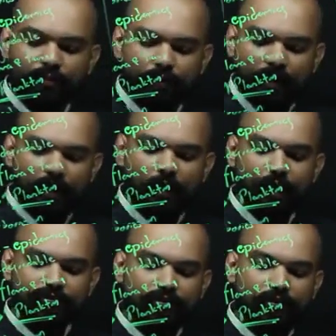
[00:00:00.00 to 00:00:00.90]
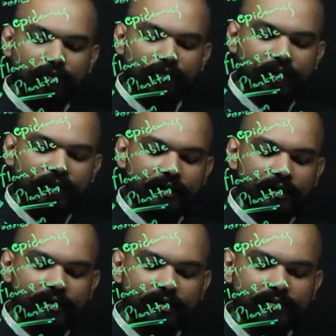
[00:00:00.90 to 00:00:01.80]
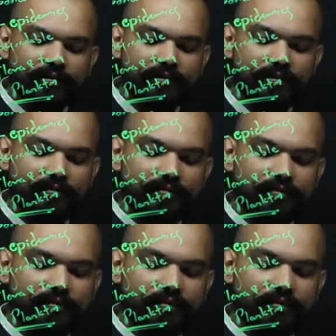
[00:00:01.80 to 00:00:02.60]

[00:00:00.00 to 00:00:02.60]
to loss of agriculture.